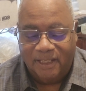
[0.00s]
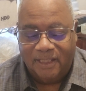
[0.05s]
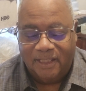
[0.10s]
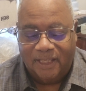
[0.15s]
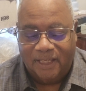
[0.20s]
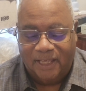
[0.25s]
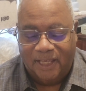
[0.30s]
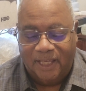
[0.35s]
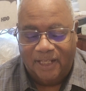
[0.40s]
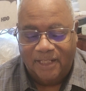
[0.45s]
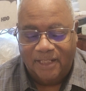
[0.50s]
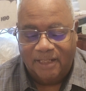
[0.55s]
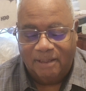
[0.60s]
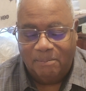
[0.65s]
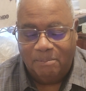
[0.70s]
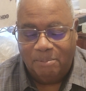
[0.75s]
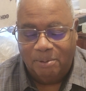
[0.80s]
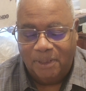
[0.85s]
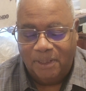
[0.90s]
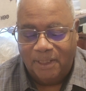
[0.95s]
they had to
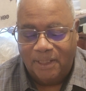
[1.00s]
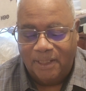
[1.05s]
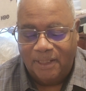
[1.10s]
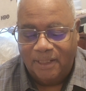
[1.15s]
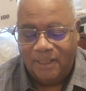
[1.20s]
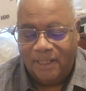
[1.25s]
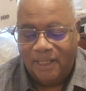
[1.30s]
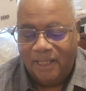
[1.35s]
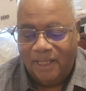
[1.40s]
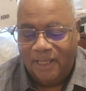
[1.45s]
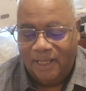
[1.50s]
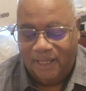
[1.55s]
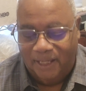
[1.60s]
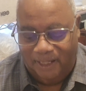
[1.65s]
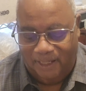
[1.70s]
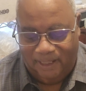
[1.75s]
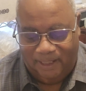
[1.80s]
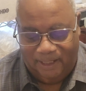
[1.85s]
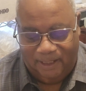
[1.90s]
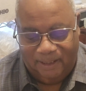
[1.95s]
compete,
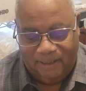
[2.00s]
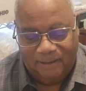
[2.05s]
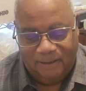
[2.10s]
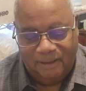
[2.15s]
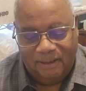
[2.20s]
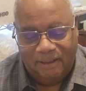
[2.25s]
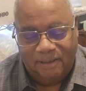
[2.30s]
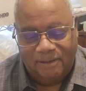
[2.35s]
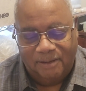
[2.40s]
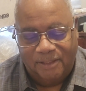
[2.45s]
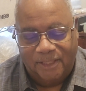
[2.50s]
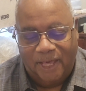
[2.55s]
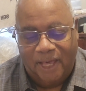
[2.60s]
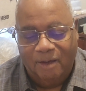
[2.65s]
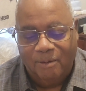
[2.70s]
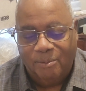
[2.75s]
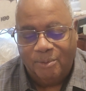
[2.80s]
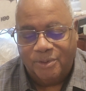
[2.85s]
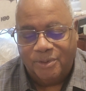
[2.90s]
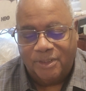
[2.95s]
and
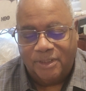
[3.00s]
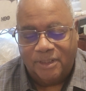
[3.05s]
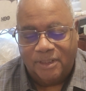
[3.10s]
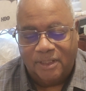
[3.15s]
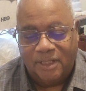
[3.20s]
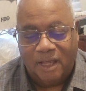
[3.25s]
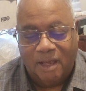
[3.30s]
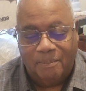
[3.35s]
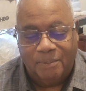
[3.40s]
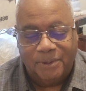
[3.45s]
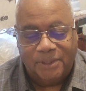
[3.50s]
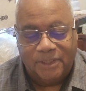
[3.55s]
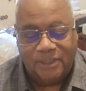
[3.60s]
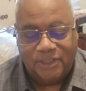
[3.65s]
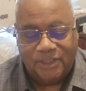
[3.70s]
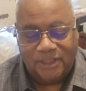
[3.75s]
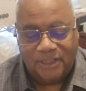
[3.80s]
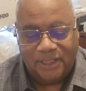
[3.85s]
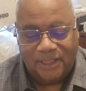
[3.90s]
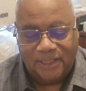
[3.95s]
that was a good
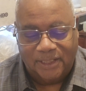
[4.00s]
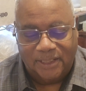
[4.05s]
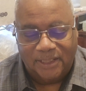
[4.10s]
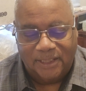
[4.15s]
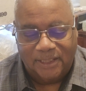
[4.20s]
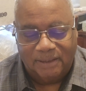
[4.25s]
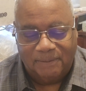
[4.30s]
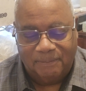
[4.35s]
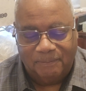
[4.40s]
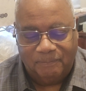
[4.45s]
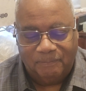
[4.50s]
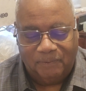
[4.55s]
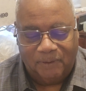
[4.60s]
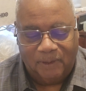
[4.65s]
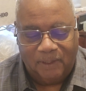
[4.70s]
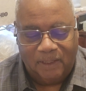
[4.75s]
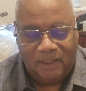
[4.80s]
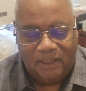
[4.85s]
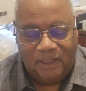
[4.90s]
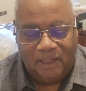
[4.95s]
competition they did.
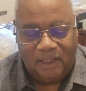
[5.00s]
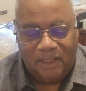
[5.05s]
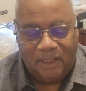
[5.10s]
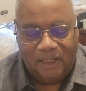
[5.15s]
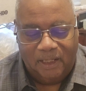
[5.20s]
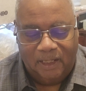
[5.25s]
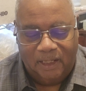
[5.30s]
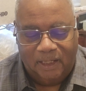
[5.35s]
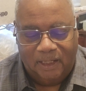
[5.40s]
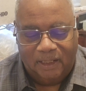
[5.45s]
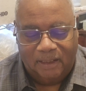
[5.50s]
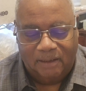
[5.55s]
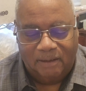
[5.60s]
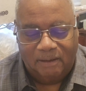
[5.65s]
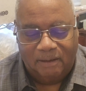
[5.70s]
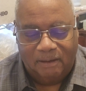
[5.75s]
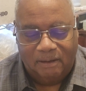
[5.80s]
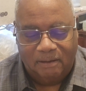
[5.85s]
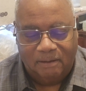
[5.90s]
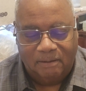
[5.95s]

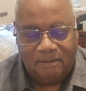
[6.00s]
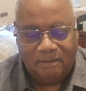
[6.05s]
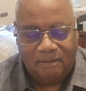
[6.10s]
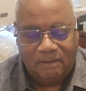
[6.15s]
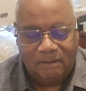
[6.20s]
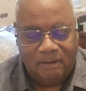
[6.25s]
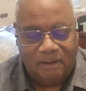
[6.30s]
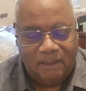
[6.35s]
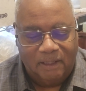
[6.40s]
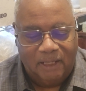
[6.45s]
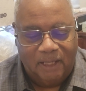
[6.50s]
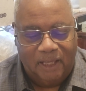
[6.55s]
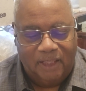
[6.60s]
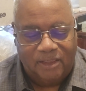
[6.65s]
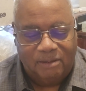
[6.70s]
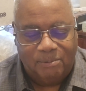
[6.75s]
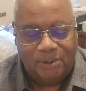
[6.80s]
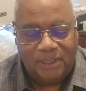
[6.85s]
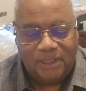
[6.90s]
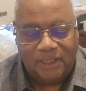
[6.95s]
And
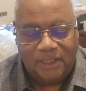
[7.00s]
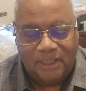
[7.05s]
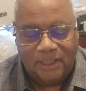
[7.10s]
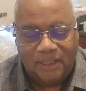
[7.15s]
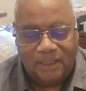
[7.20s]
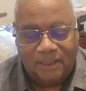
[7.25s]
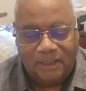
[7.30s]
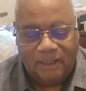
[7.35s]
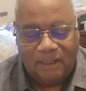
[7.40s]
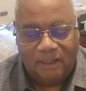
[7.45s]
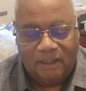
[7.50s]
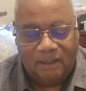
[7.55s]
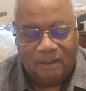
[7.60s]
at the beginning,